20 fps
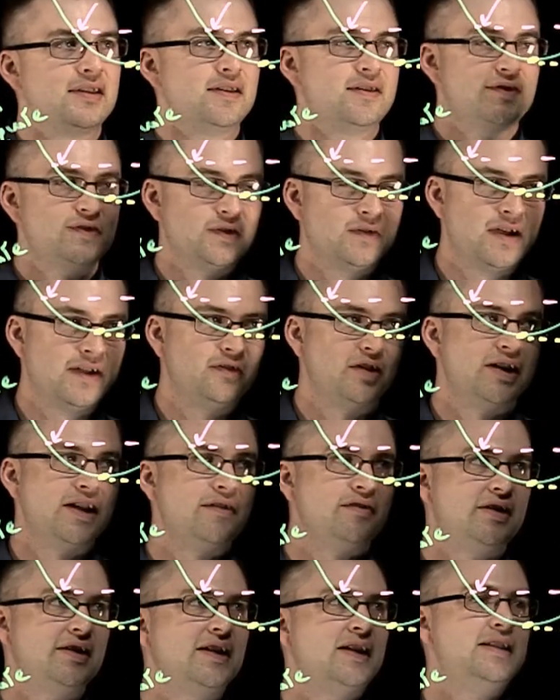So I've got
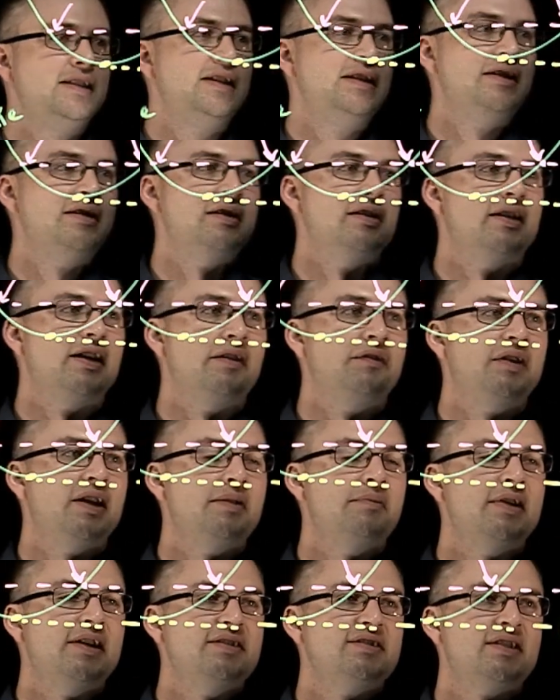everything I need here. I've got
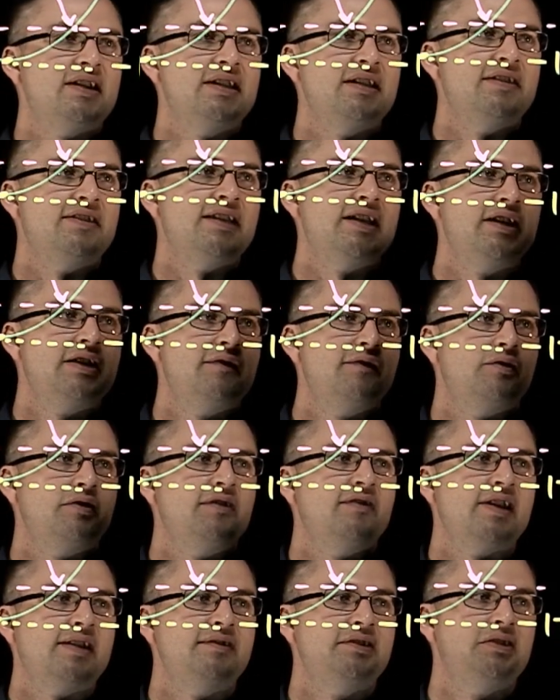my sine of theta,
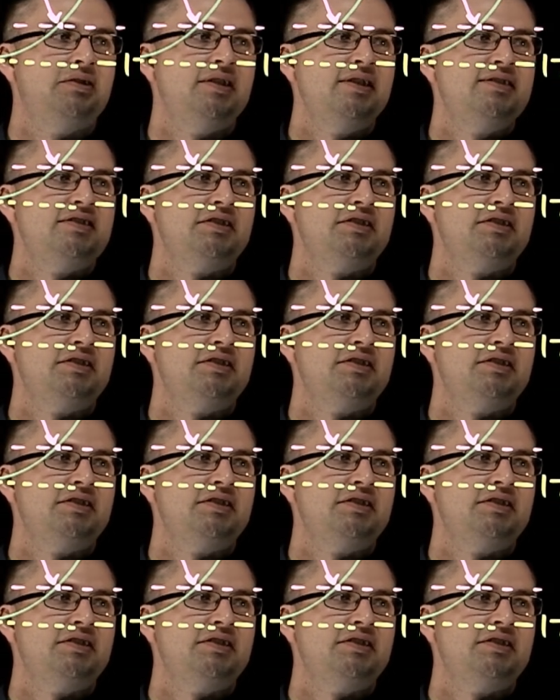45 degrees.